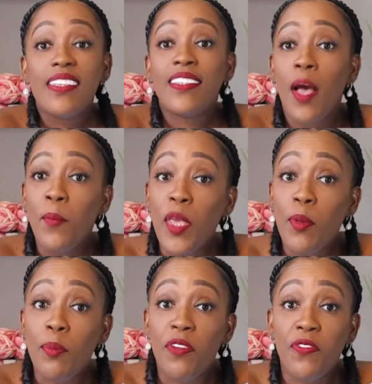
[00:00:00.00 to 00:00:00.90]
some
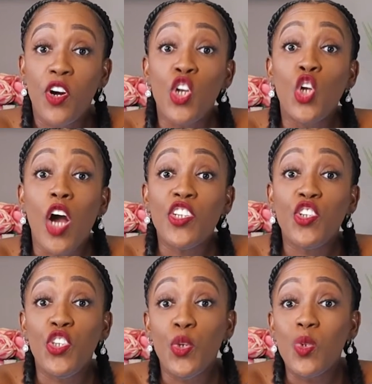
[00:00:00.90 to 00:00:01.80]
people prefer not
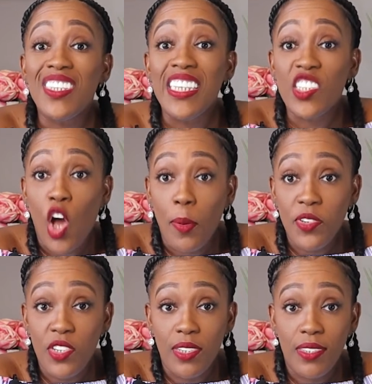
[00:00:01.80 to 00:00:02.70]
to use these
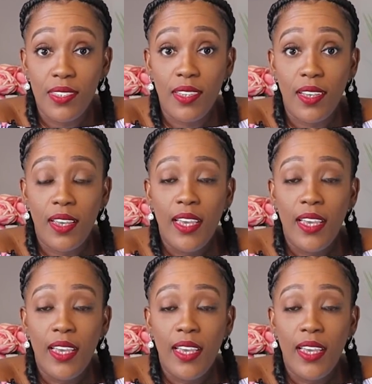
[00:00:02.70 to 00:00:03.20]
options.